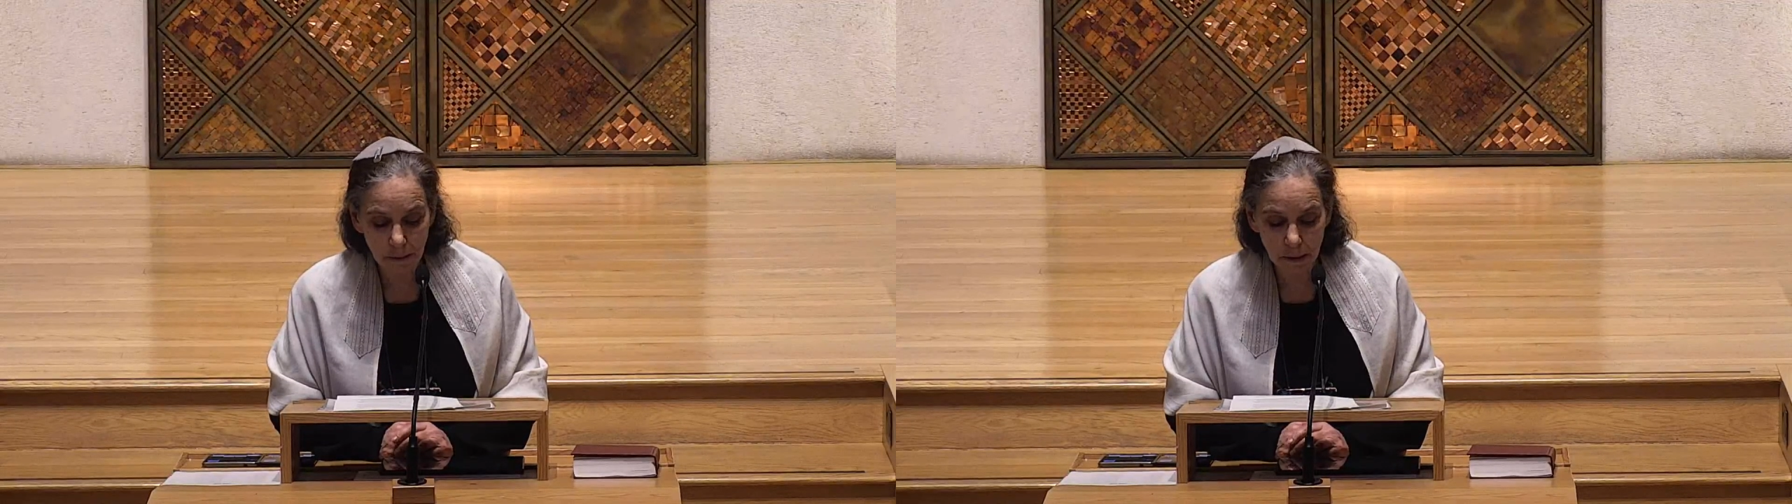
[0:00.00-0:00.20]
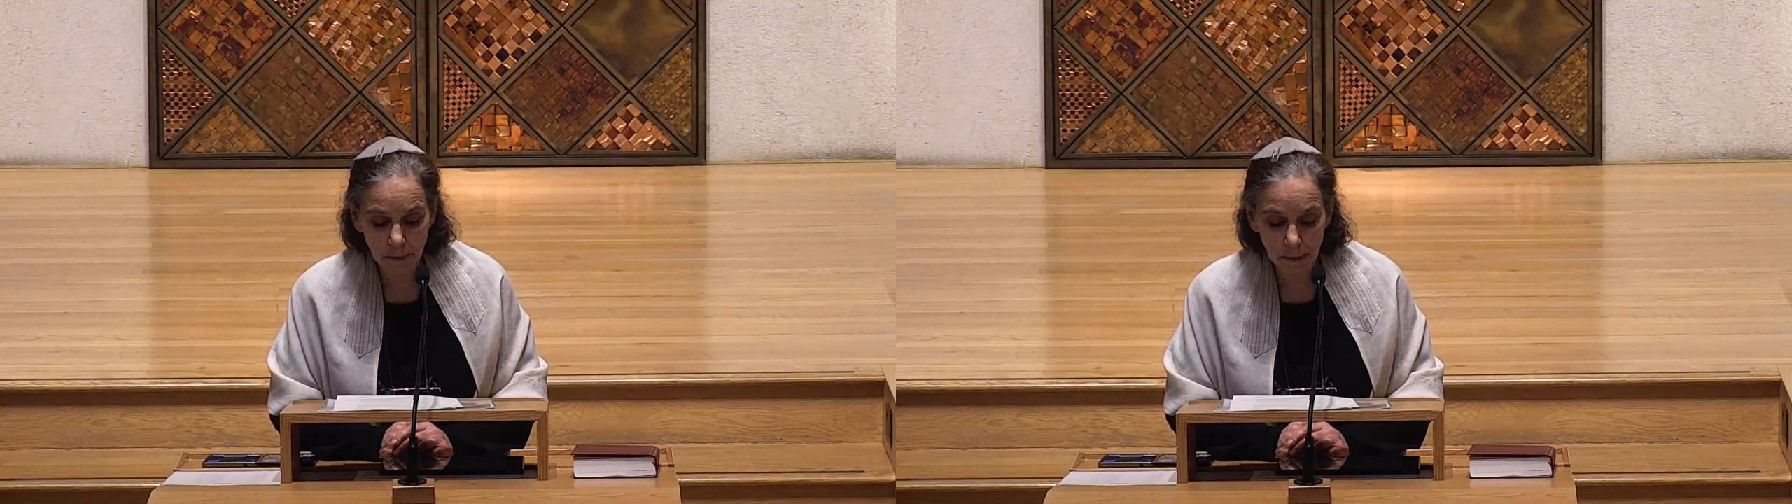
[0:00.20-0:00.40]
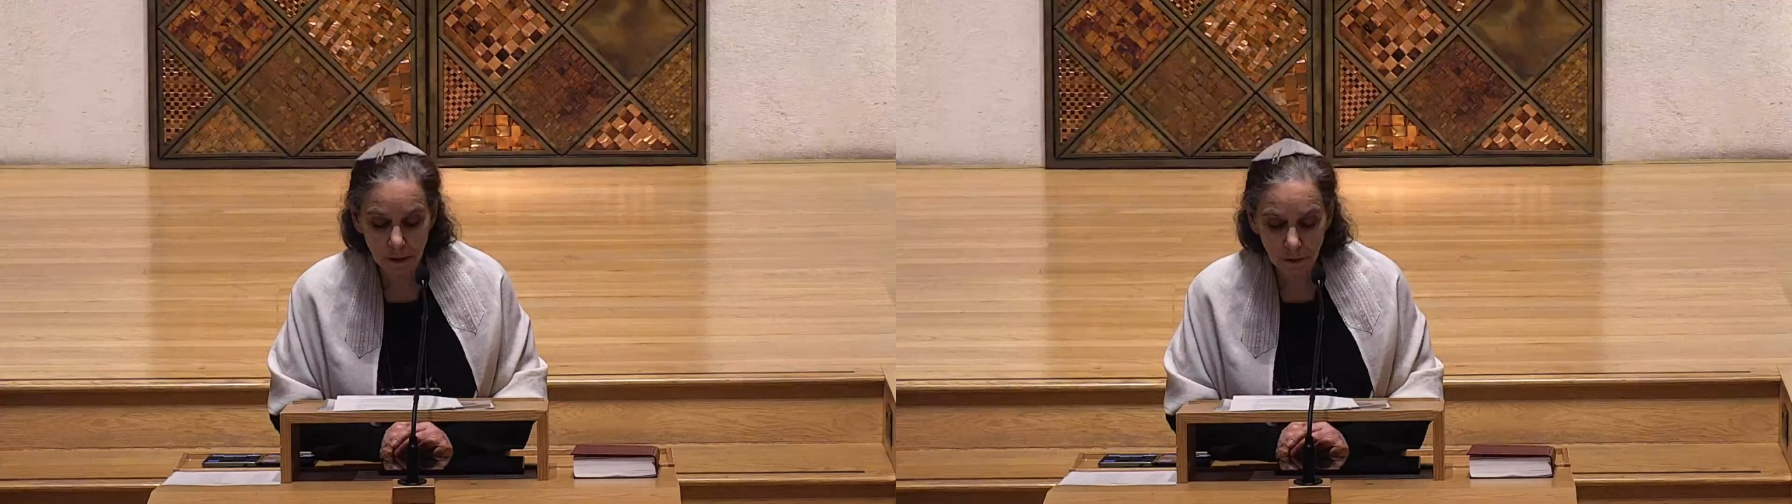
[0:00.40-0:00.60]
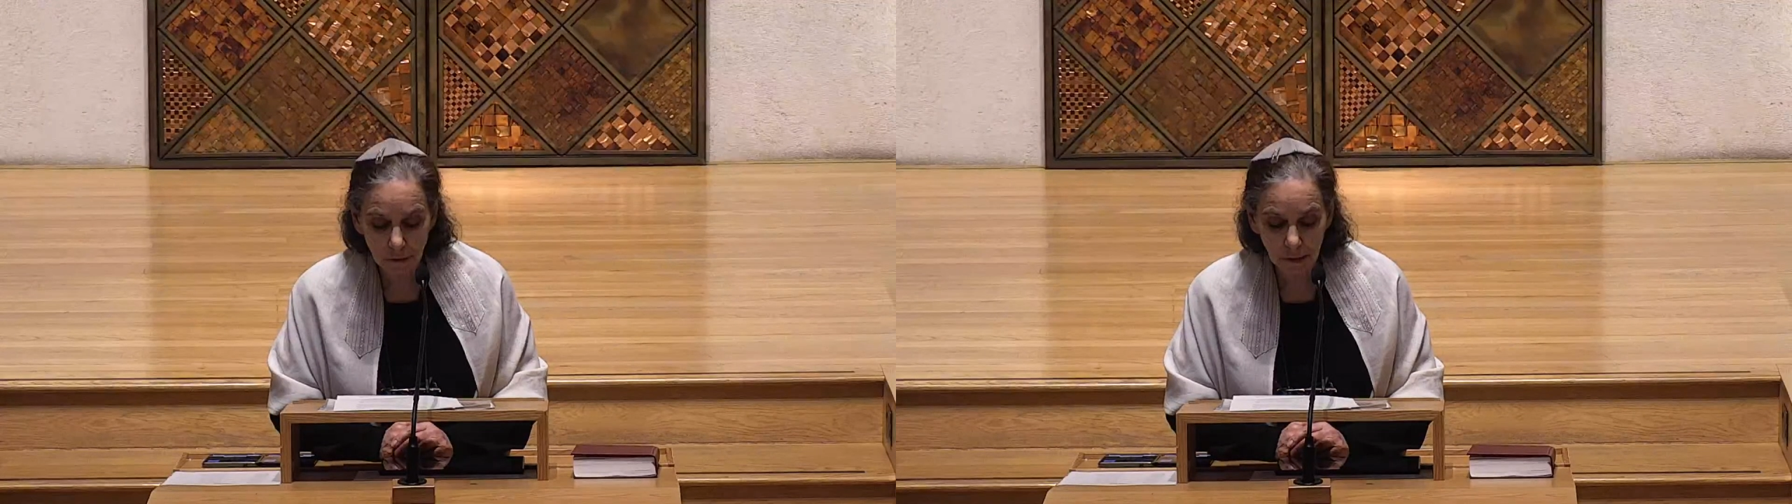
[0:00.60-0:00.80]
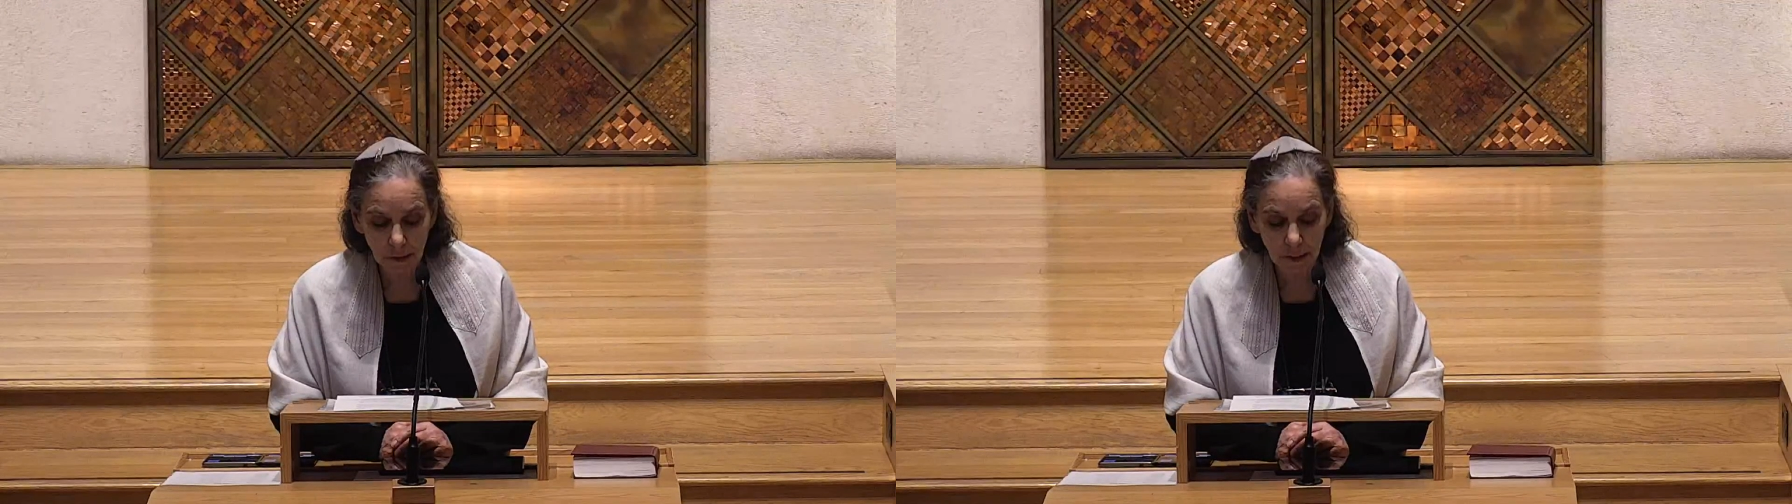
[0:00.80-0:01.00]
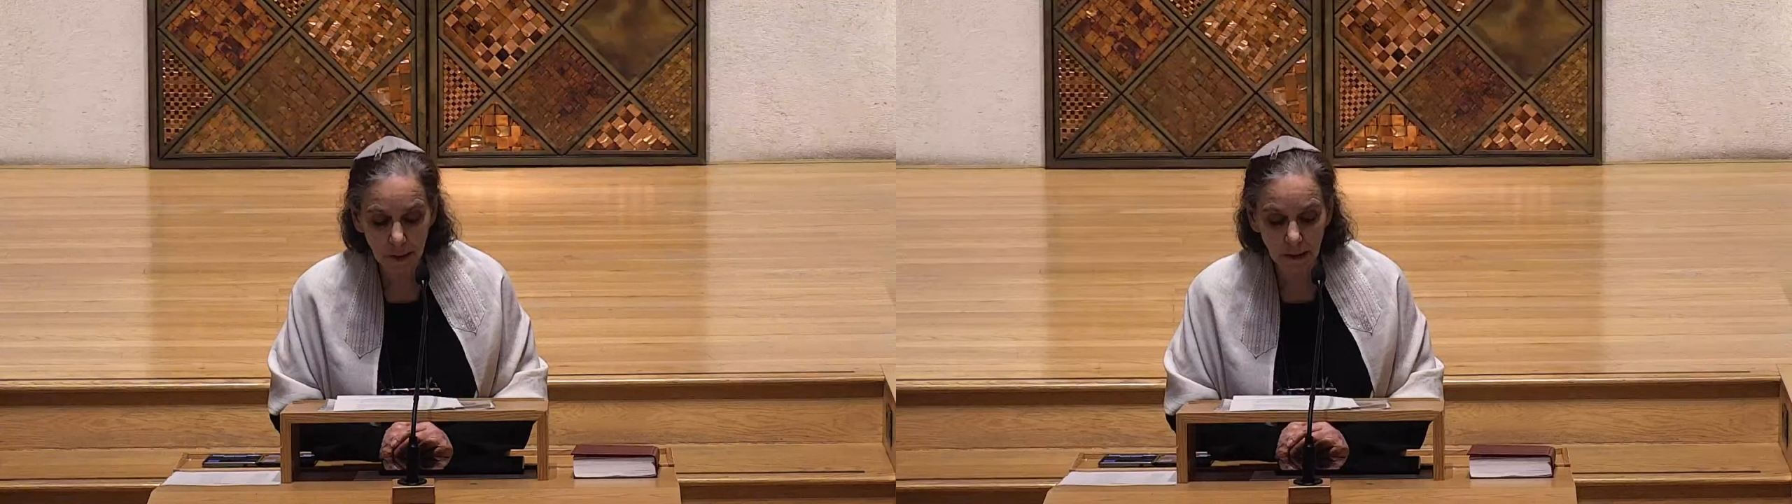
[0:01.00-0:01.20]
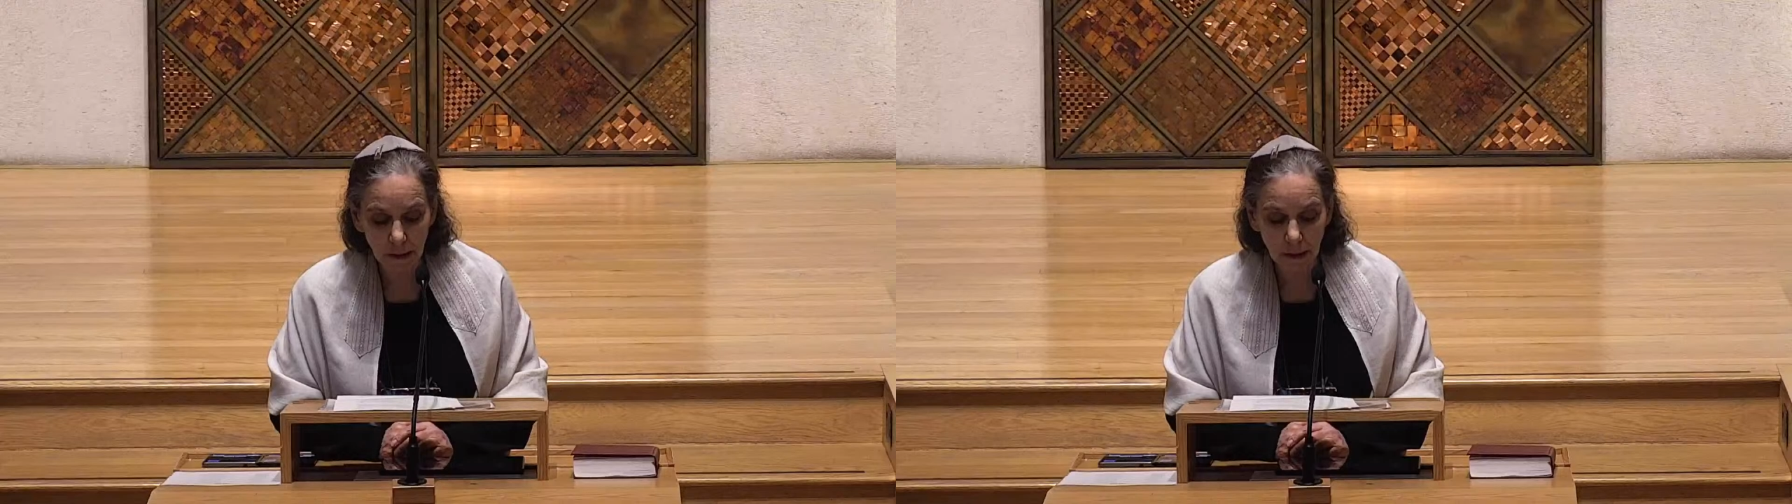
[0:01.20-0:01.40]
specifically